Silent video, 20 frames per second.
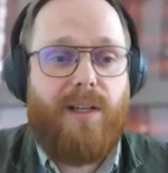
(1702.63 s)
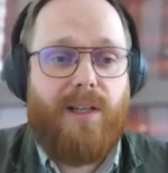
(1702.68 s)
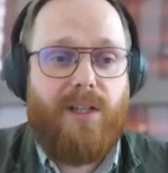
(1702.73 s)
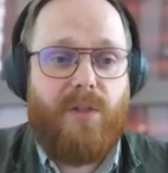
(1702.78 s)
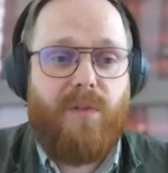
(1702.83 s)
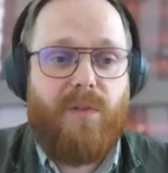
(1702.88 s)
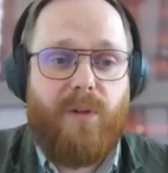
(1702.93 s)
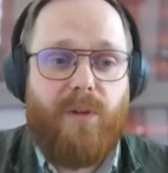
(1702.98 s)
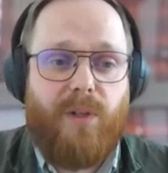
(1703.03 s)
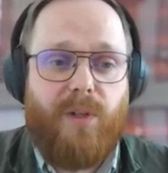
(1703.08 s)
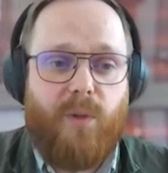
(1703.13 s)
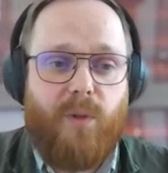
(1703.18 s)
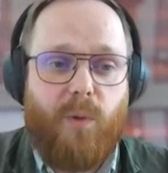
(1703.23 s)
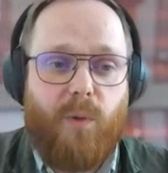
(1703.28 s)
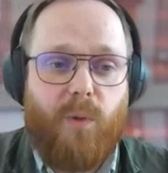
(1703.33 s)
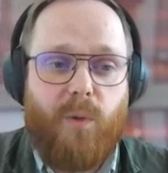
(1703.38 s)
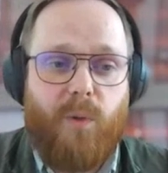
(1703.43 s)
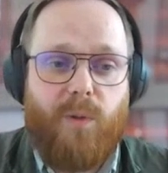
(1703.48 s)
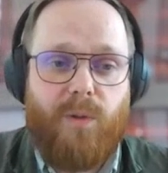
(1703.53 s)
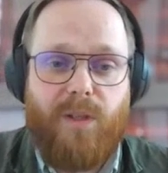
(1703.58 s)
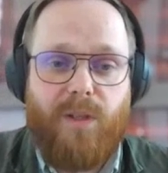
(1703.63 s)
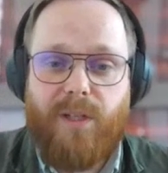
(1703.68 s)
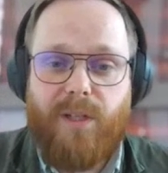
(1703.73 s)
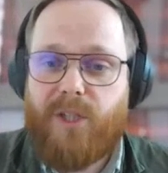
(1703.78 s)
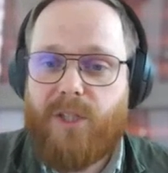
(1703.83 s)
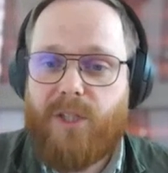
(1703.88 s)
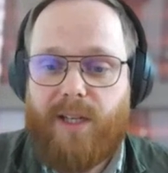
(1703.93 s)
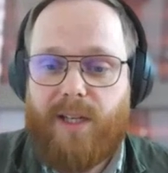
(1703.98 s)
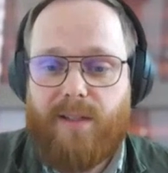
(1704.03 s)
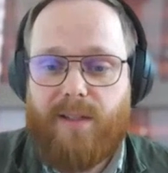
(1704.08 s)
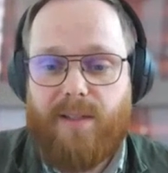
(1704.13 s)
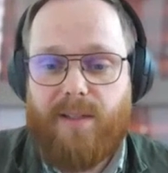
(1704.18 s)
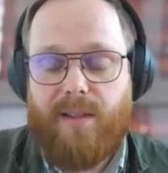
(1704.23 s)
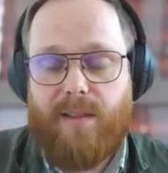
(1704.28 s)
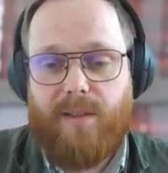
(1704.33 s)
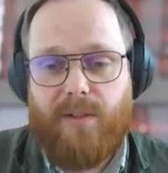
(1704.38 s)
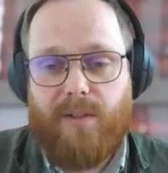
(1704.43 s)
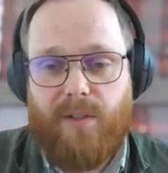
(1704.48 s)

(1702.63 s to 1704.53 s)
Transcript: It's a very cool large data set.